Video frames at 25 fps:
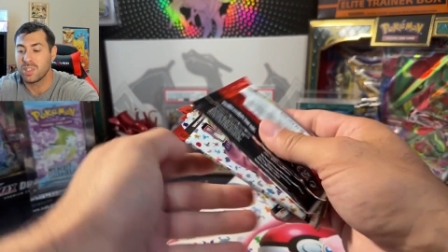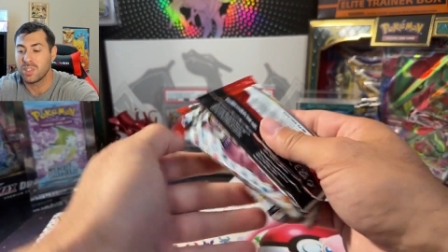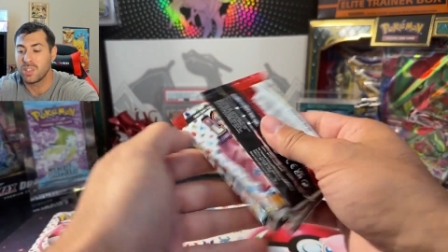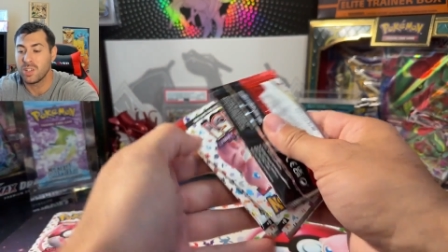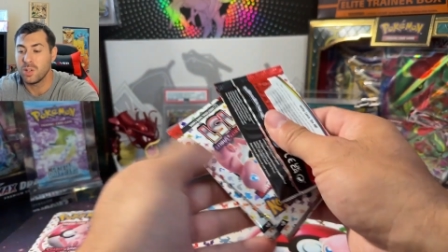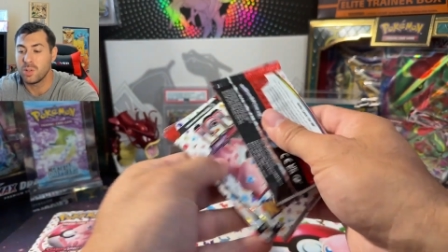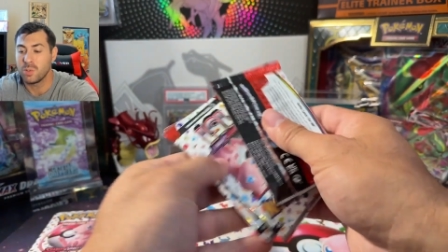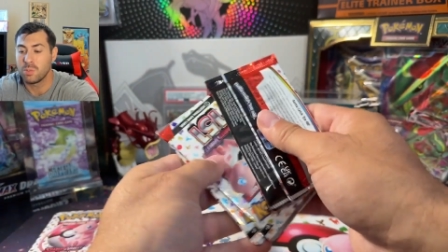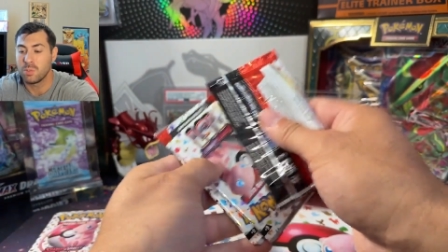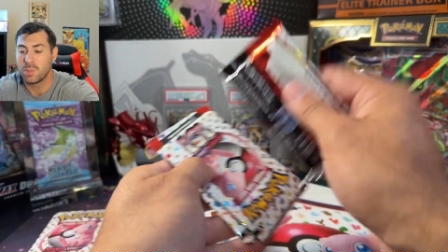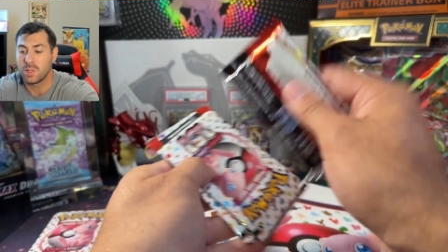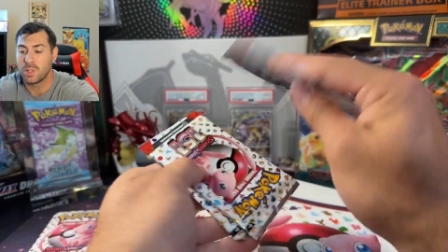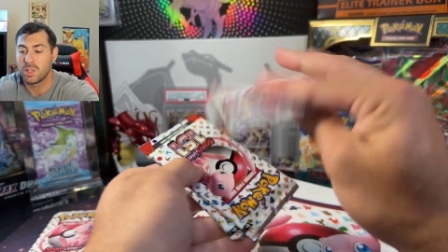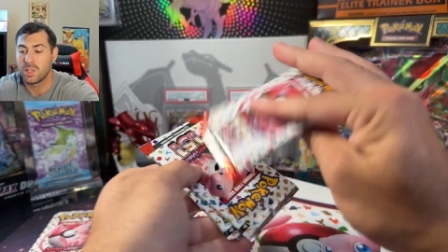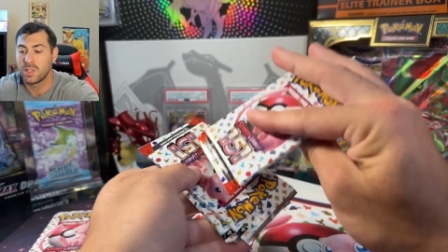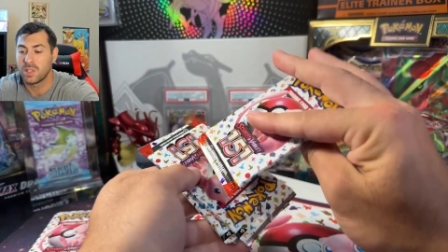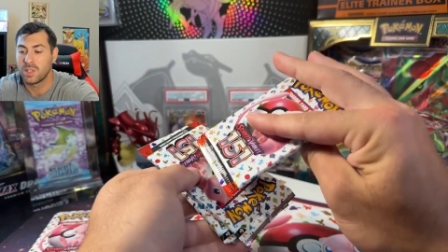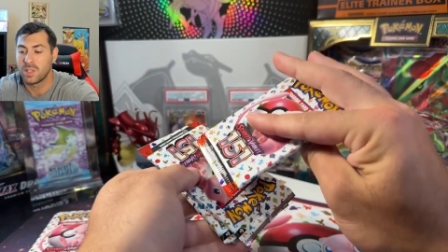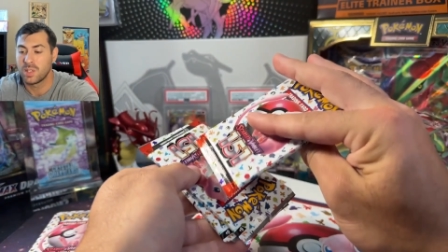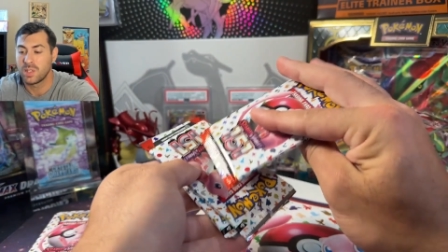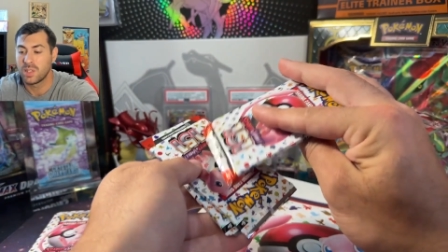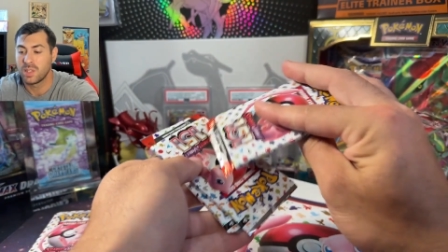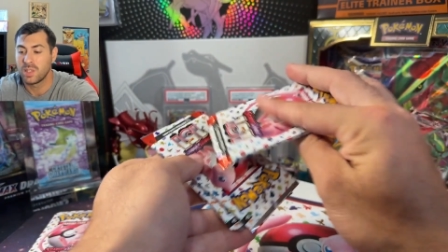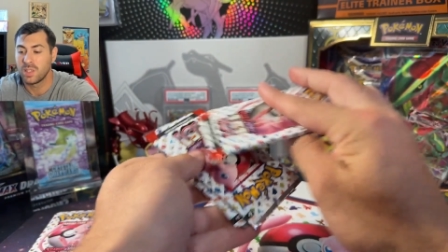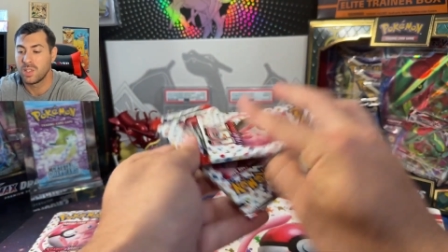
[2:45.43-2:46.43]
dope.
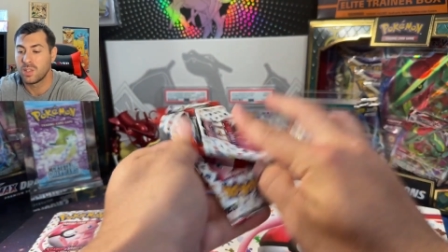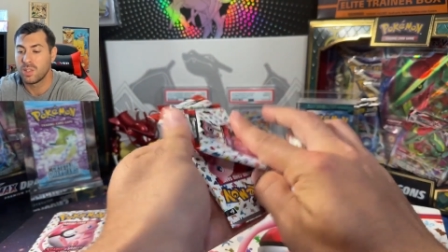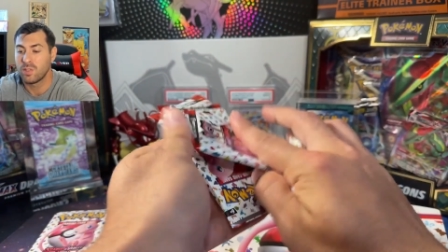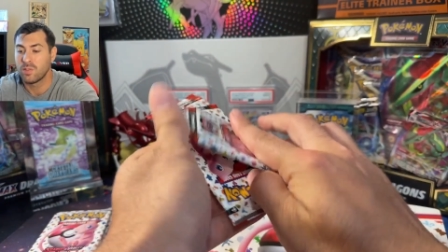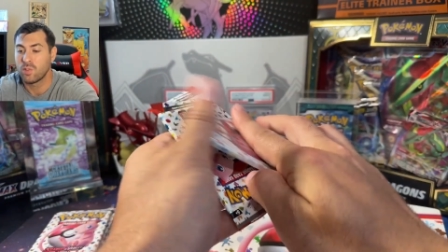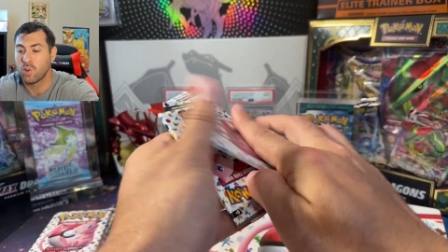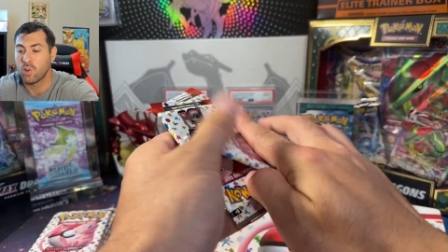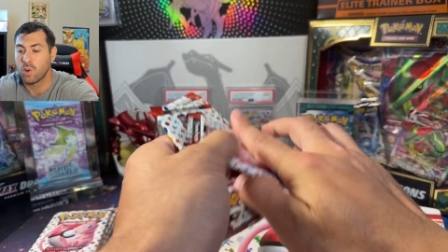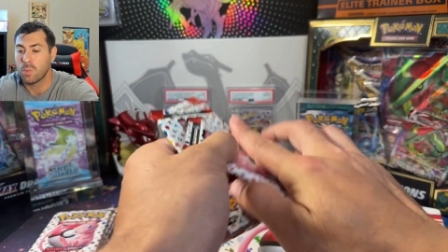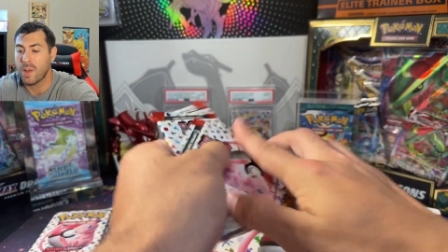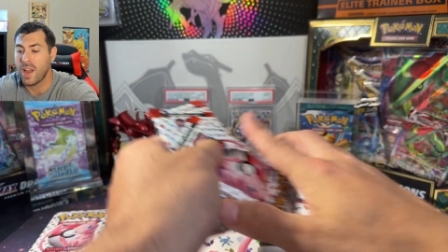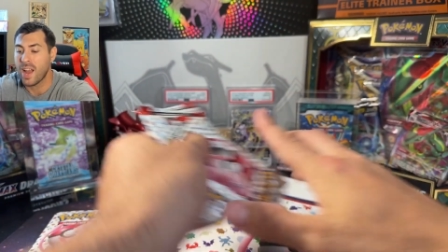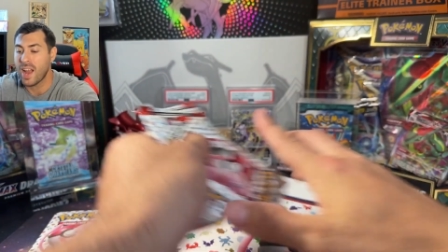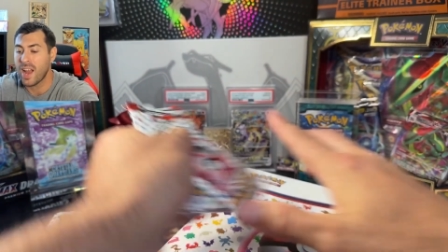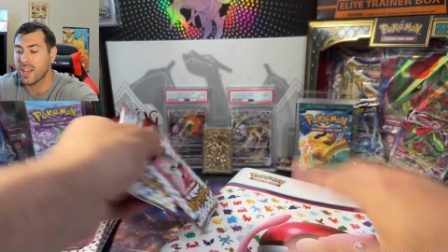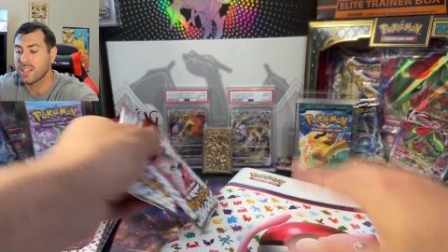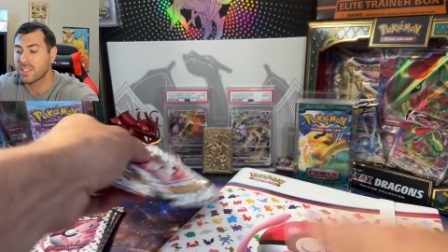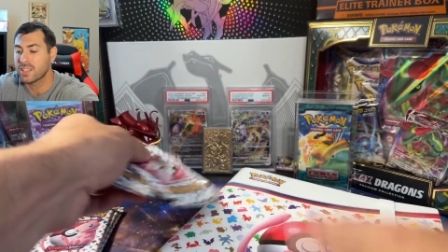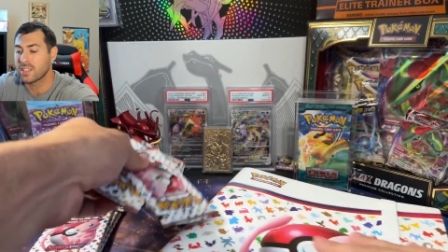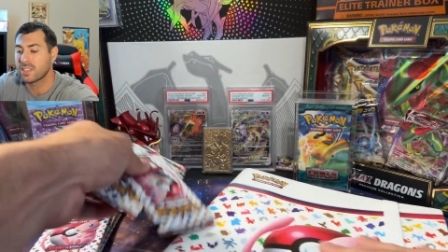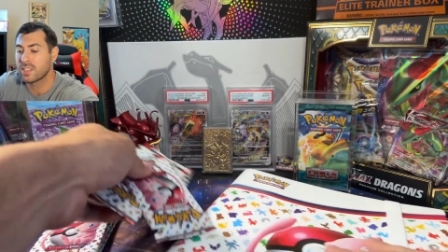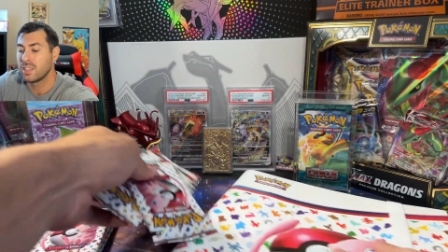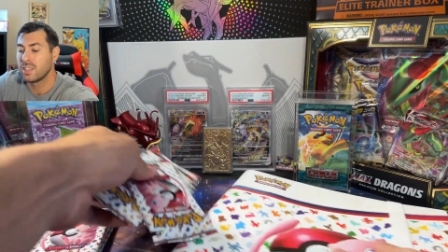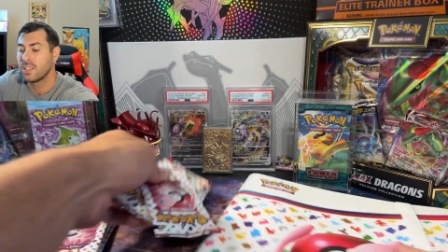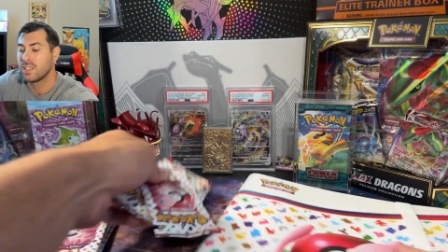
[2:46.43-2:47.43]
Four
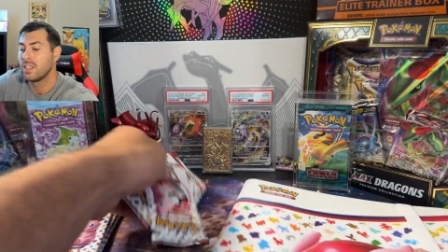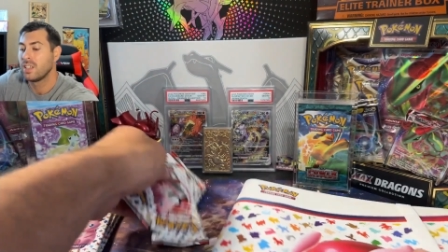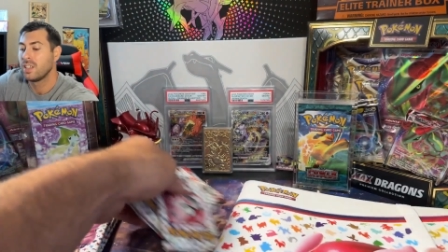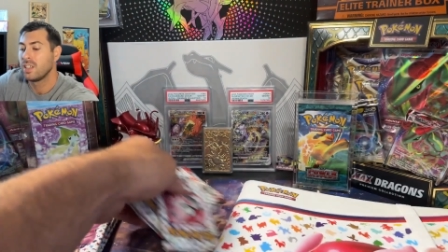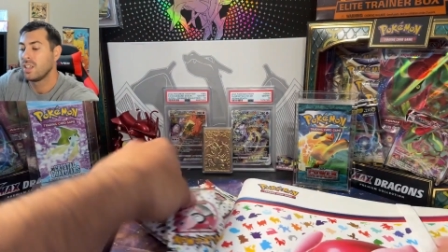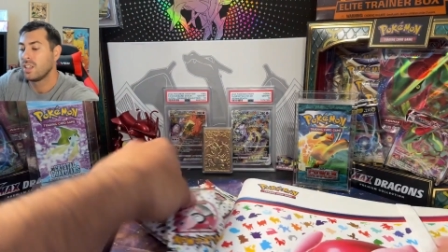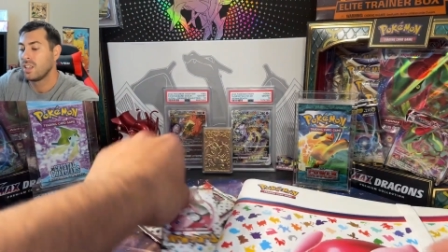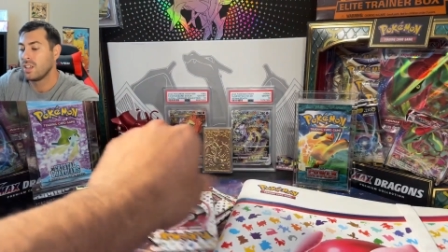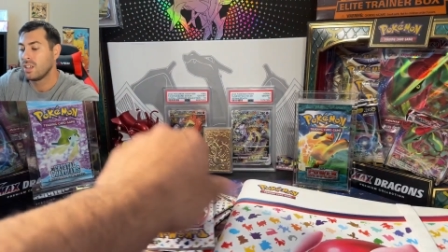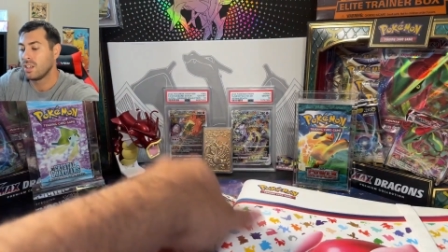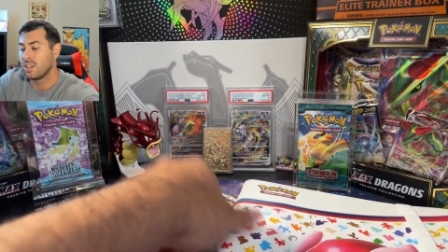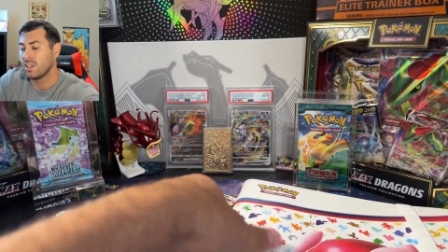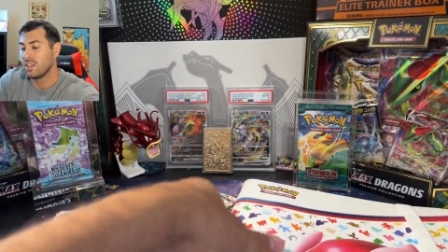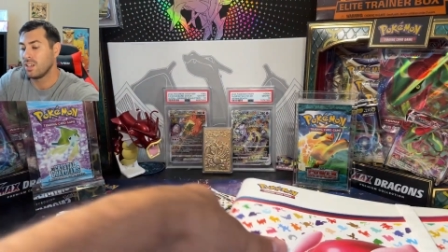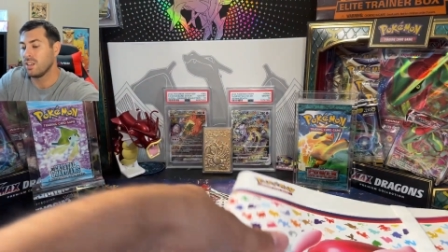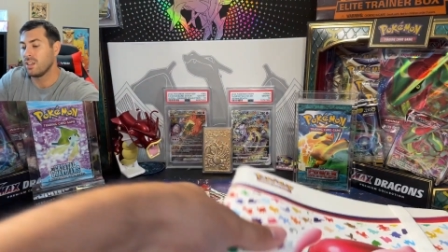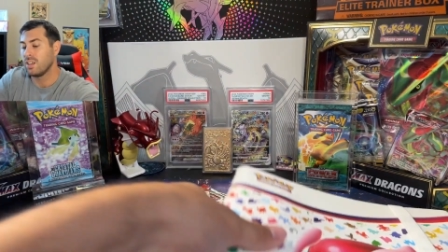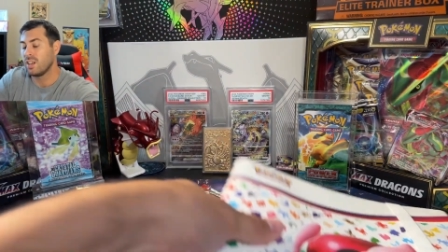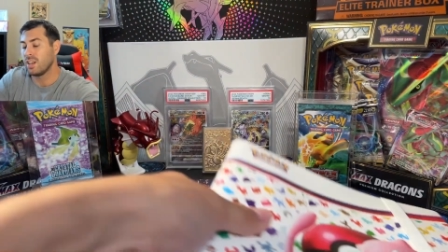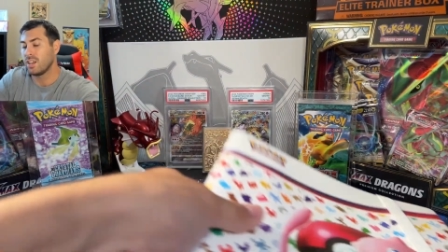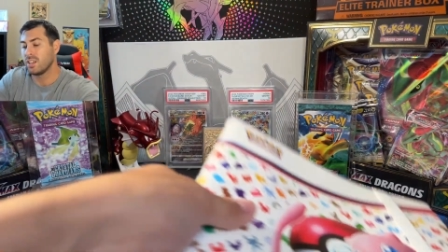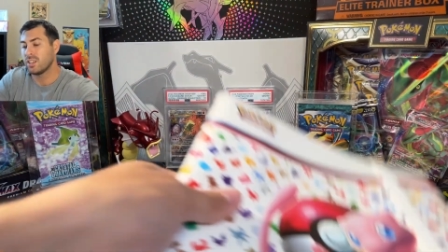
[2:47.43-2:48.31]
packs. All right,